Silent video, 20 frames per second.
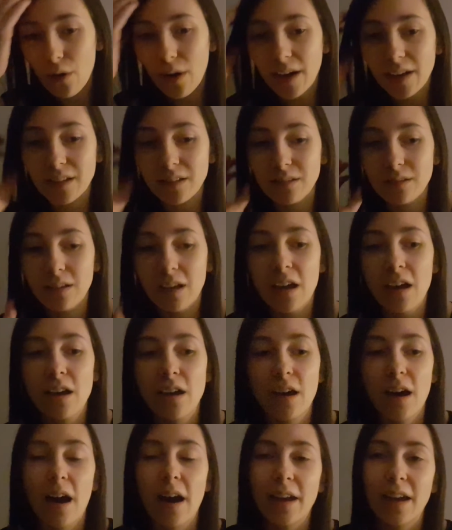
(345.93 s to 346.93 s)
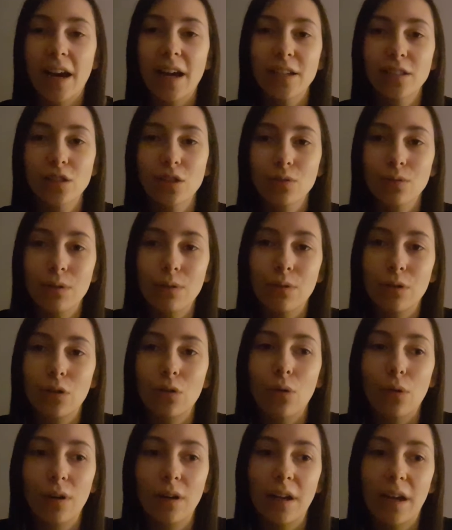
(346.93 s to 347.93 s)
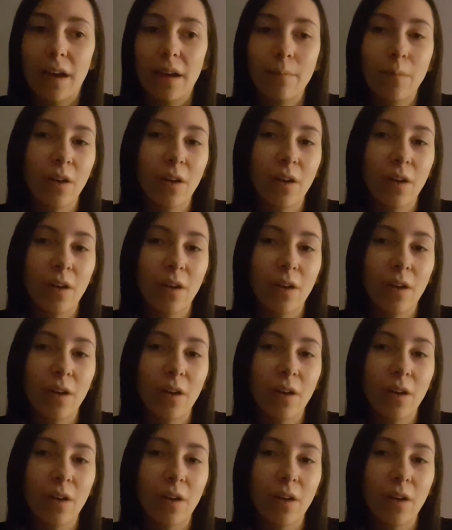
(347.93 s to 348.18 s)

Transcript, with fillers: I I had to re-record it.